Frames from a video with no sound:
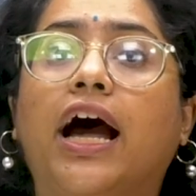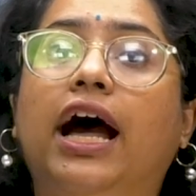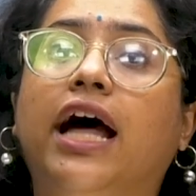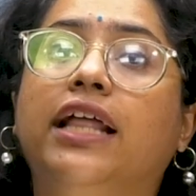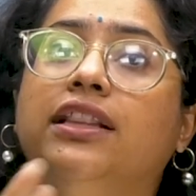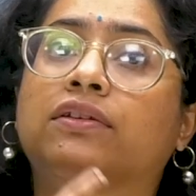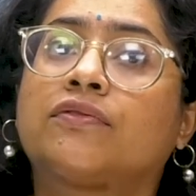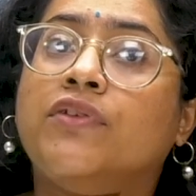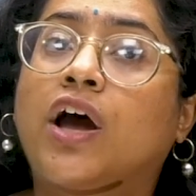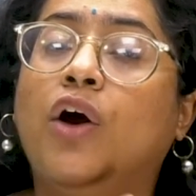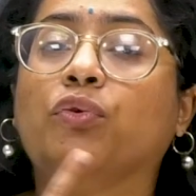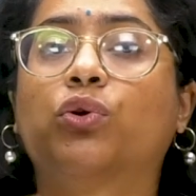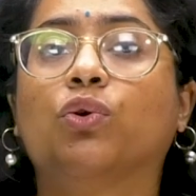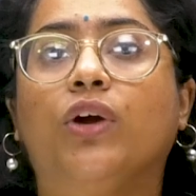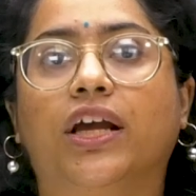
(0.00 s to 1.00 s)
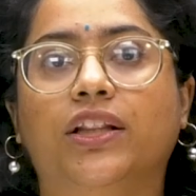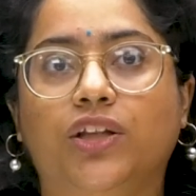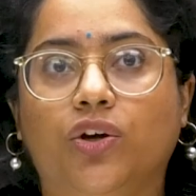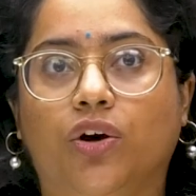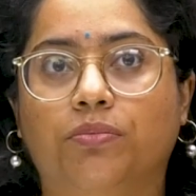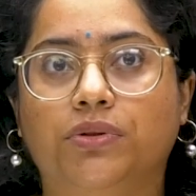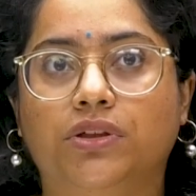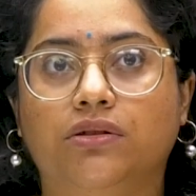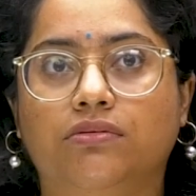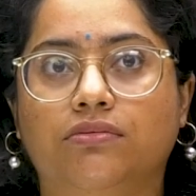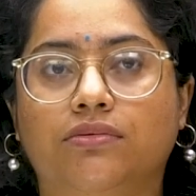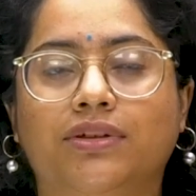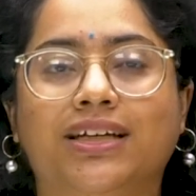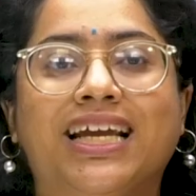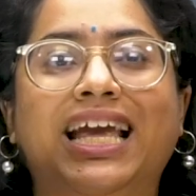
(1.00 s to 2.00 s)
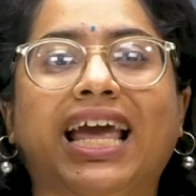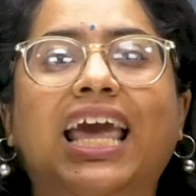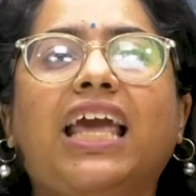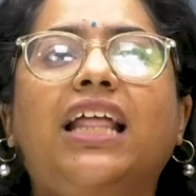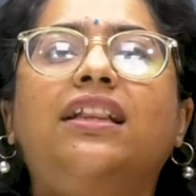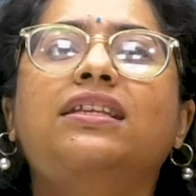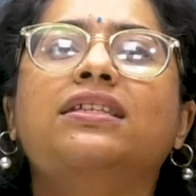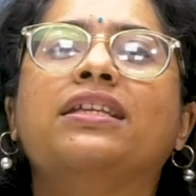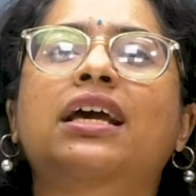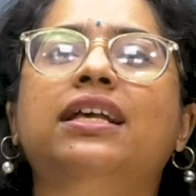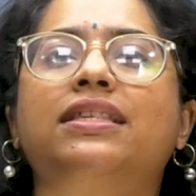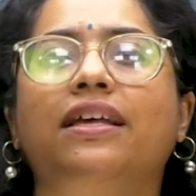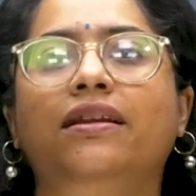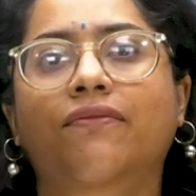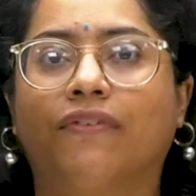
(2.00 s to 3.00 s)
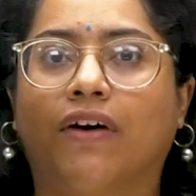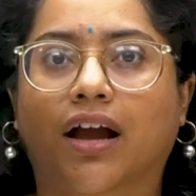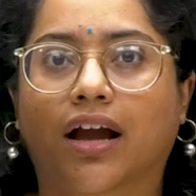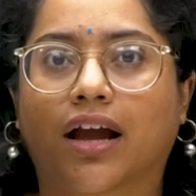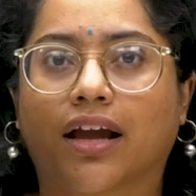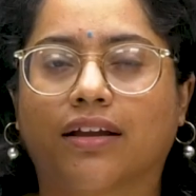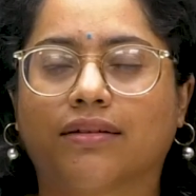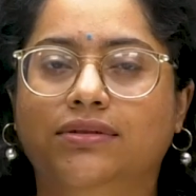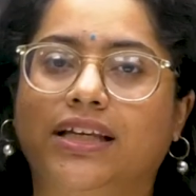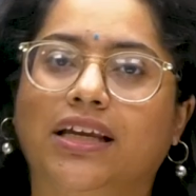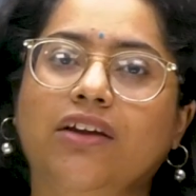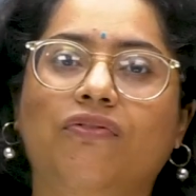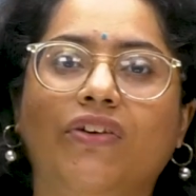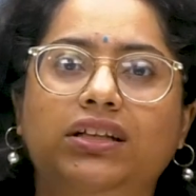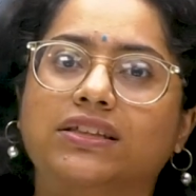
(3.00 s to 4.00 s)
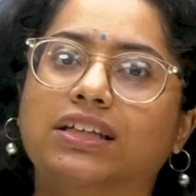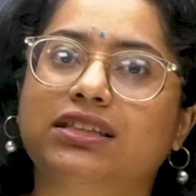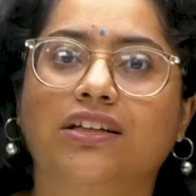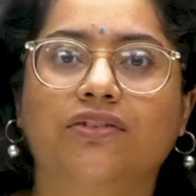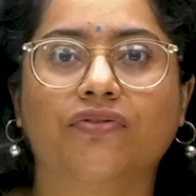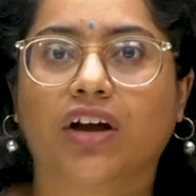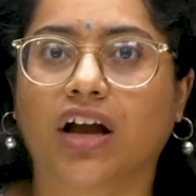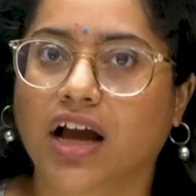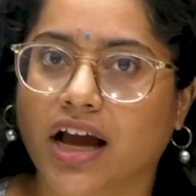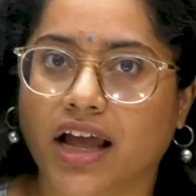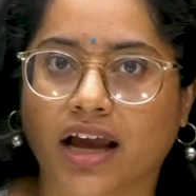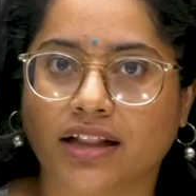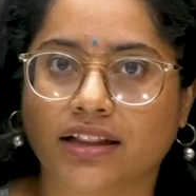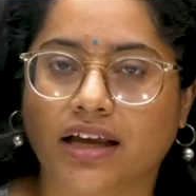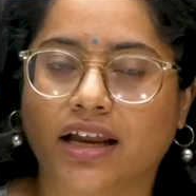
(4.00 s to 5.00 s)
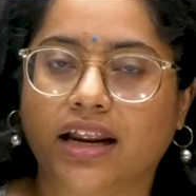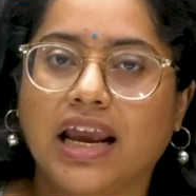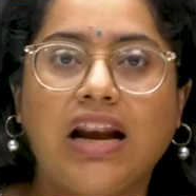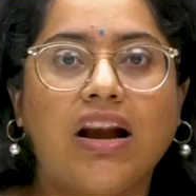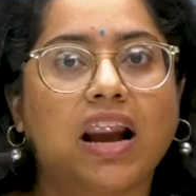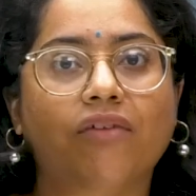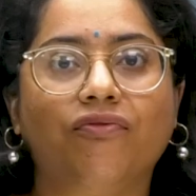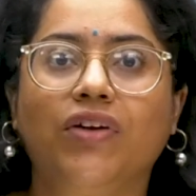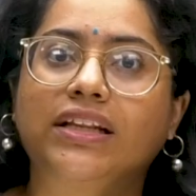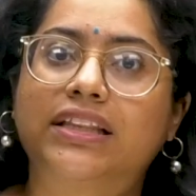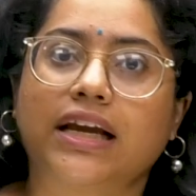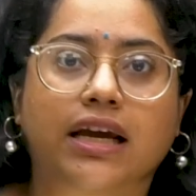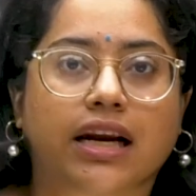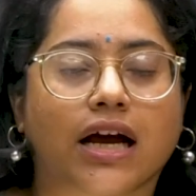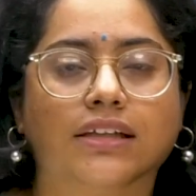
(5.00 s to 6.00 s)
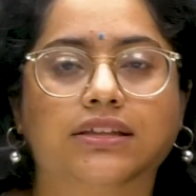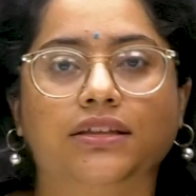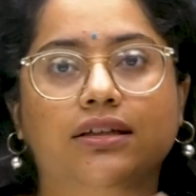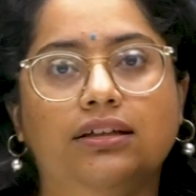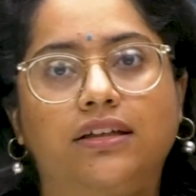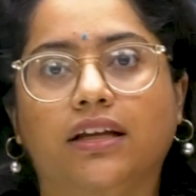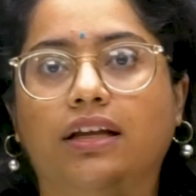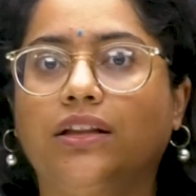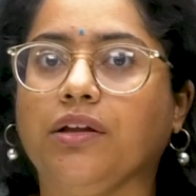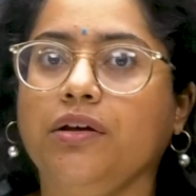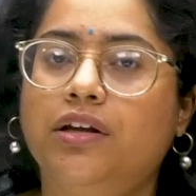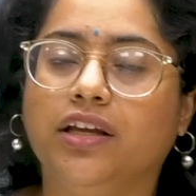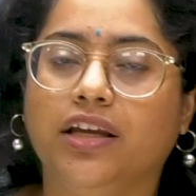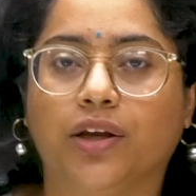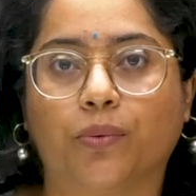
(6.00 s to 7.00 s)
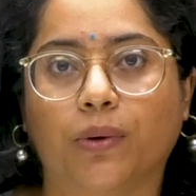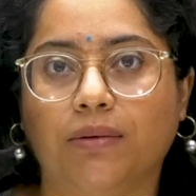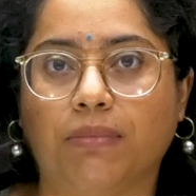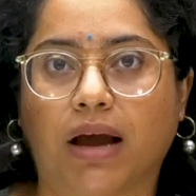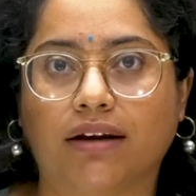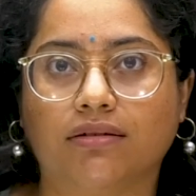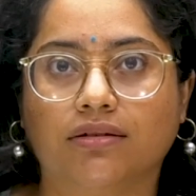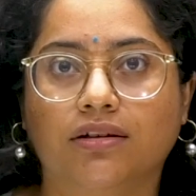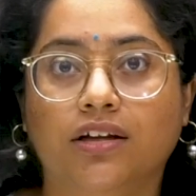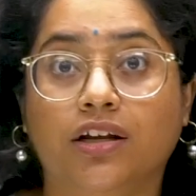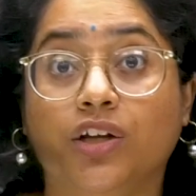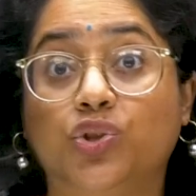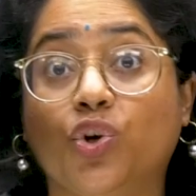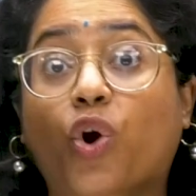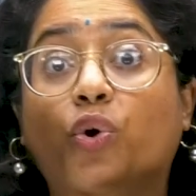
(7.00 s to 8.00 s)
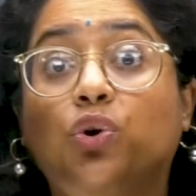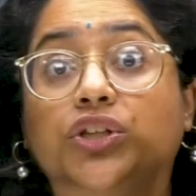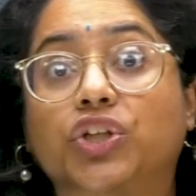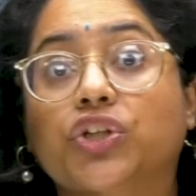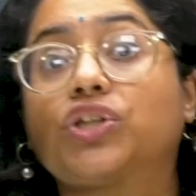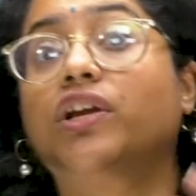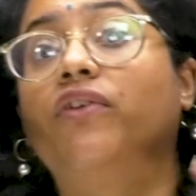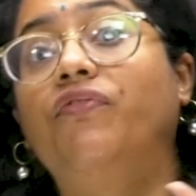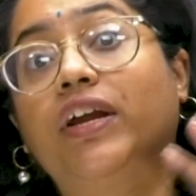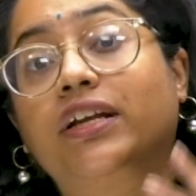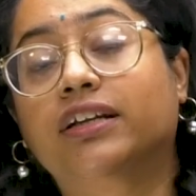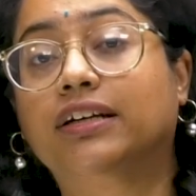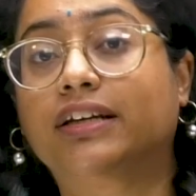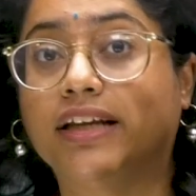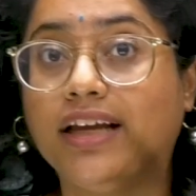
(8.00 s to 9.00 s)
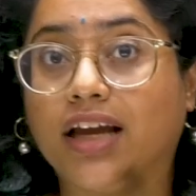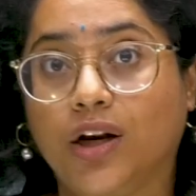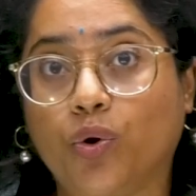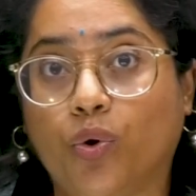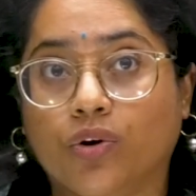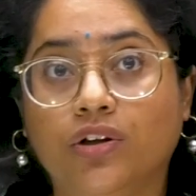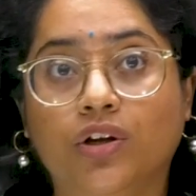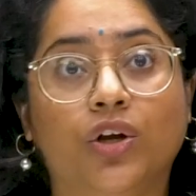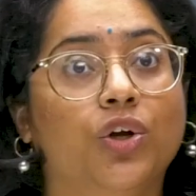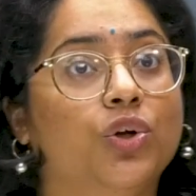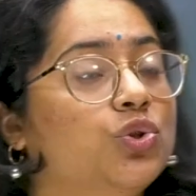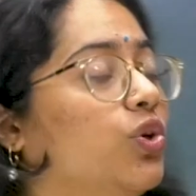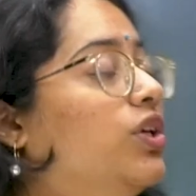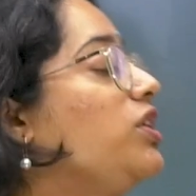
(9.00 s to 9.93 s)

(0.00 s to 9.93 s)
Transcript: And now you look at the option. Insects and fungi. See, if insects and fungi are there, it will affect the grass and the tree in the equal manner. It's not going to just affect the tree alone. So,